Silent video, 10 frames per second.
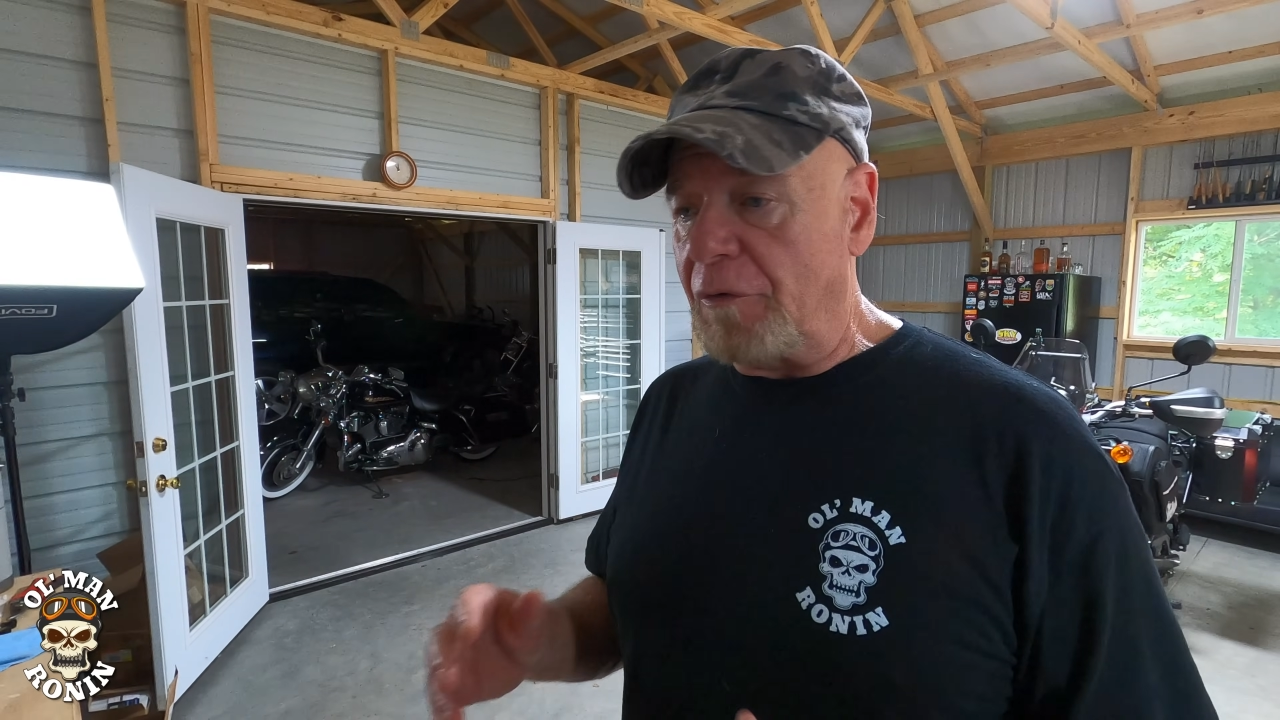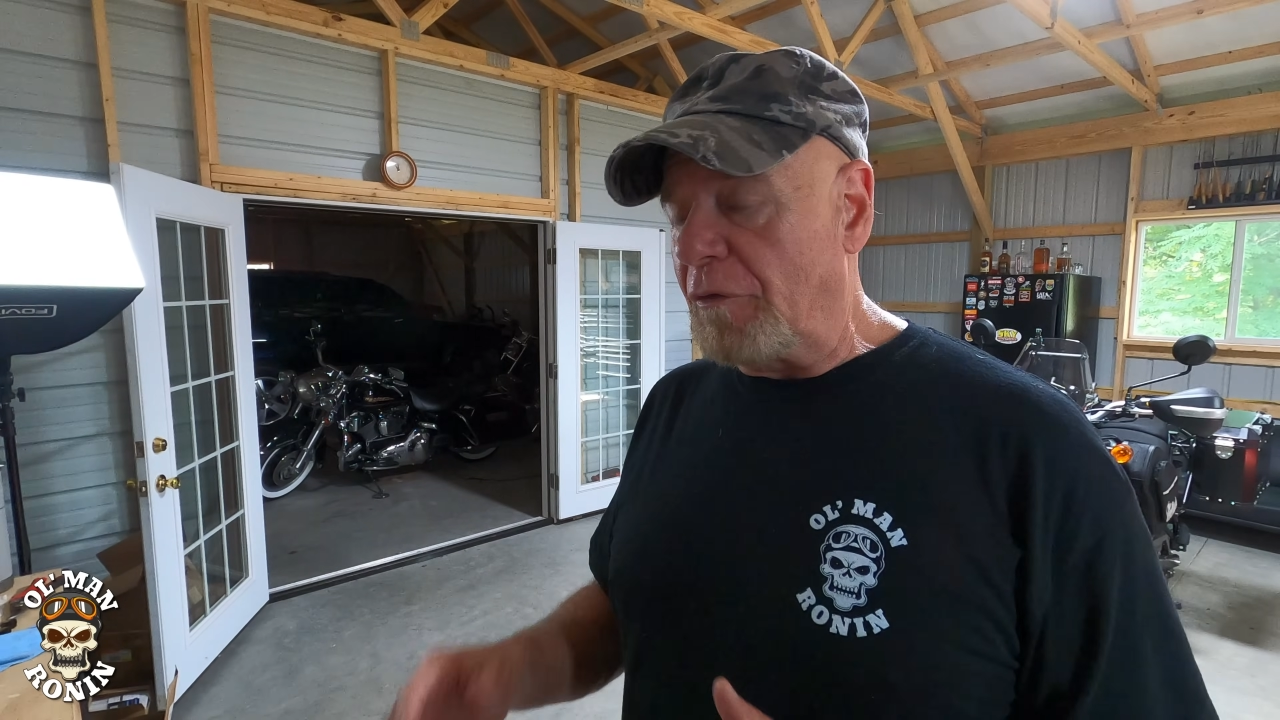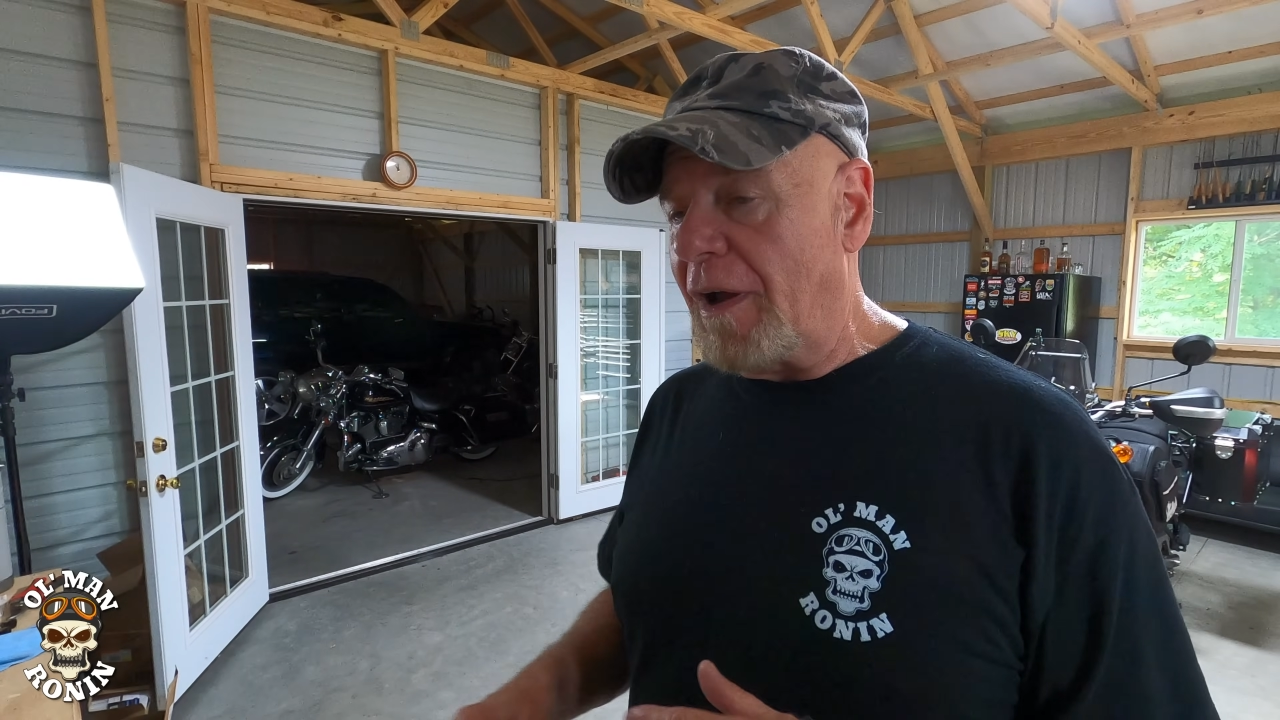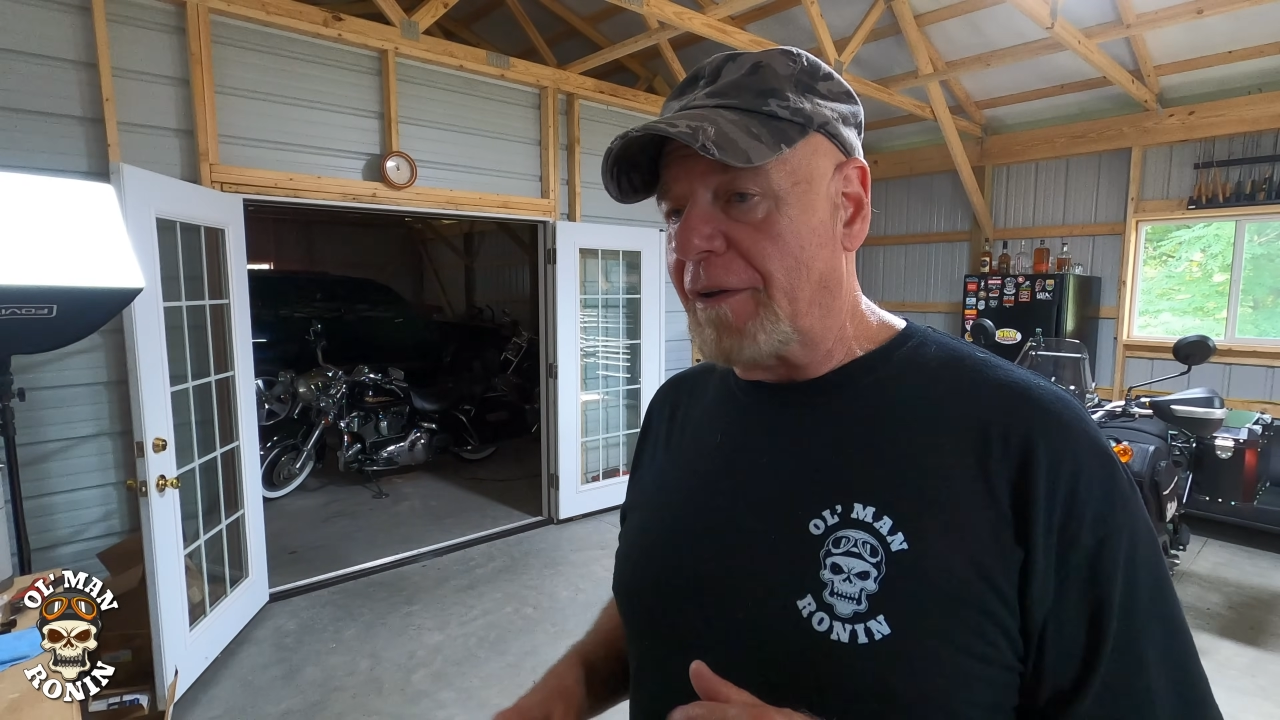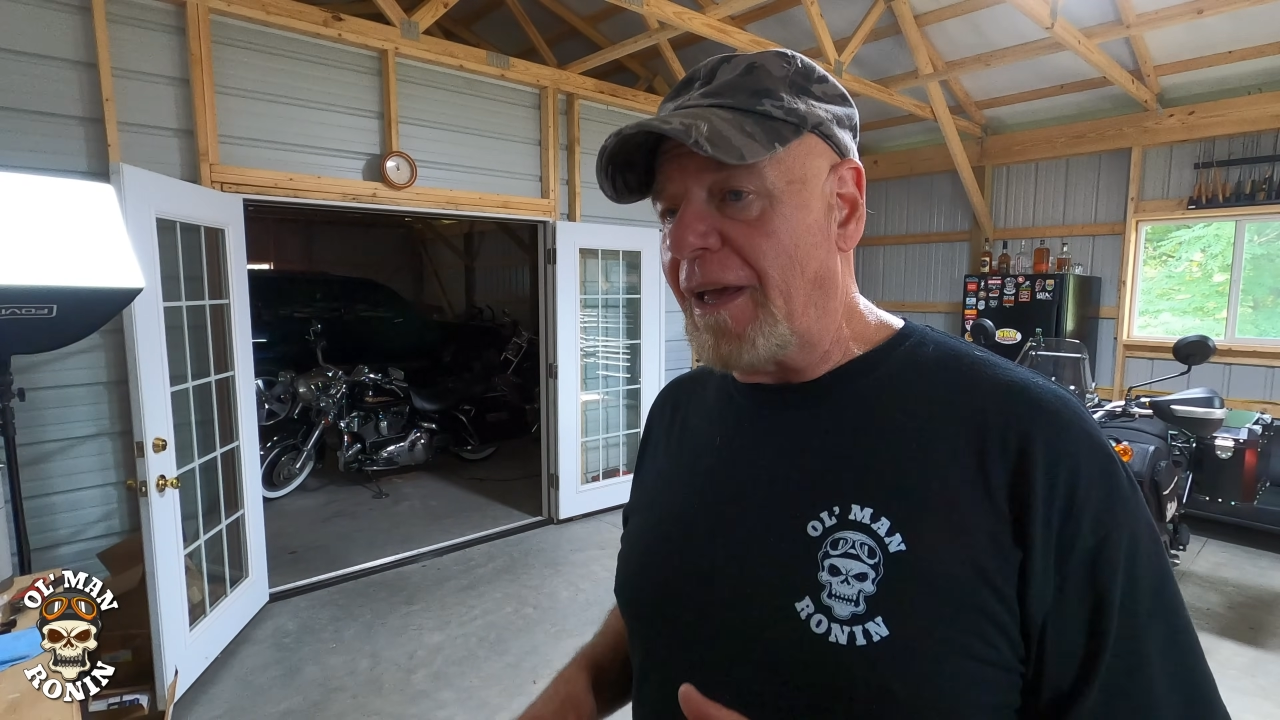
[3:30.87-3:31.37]
In
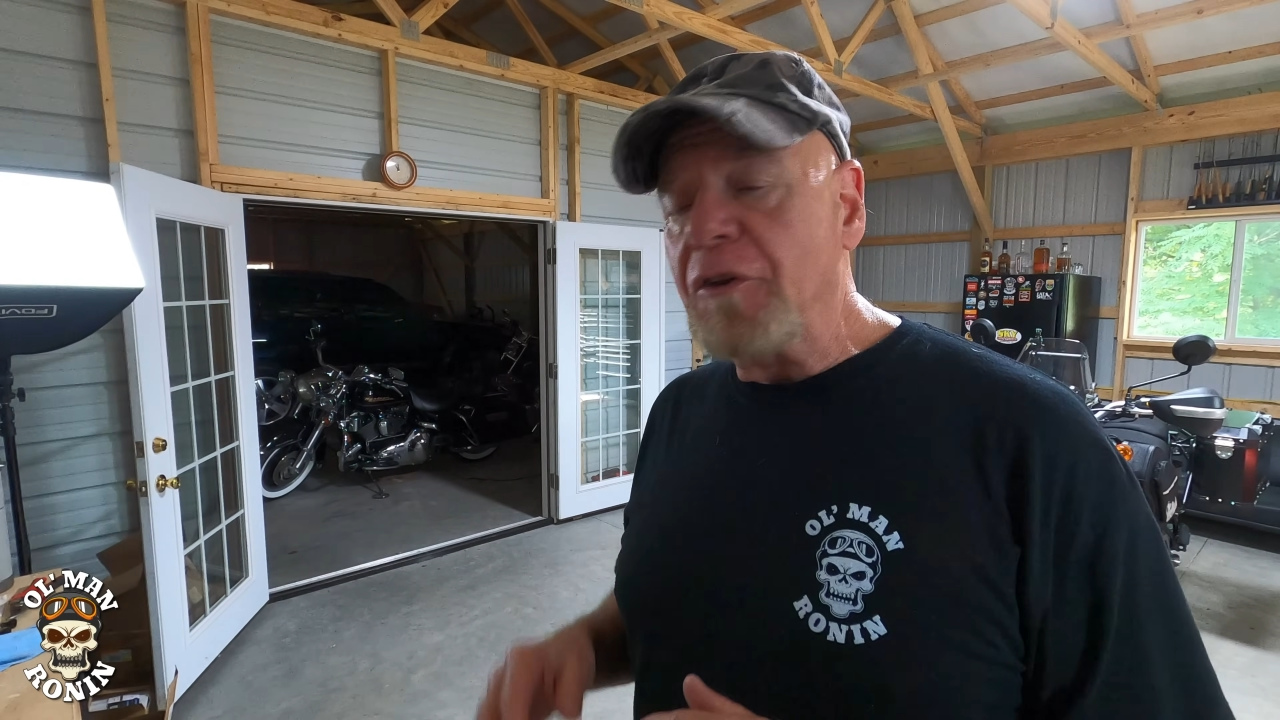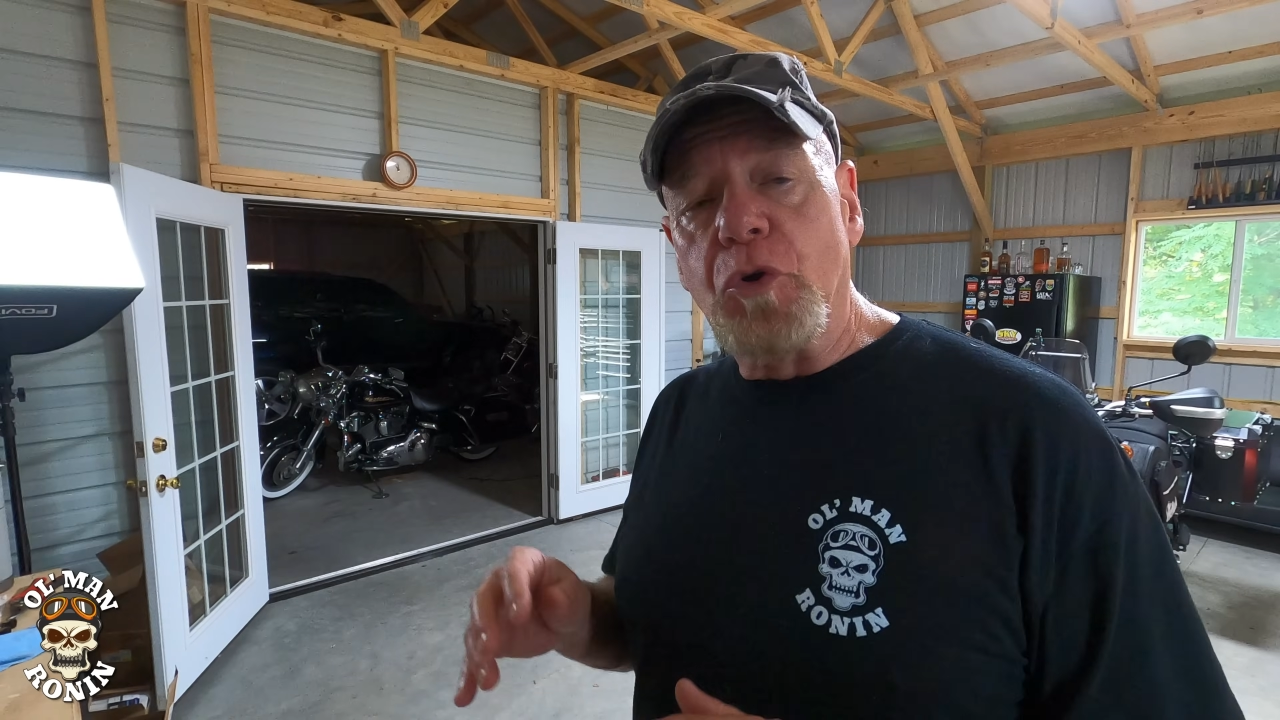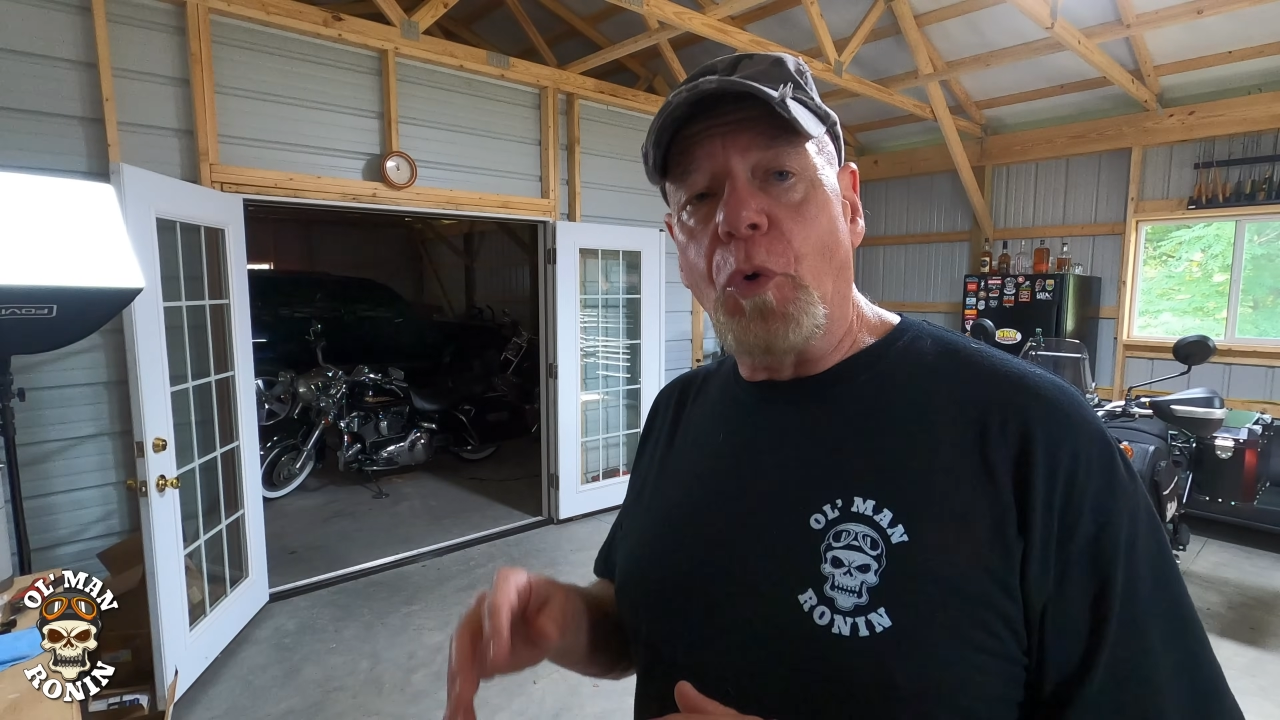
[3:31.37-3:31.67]
fact, that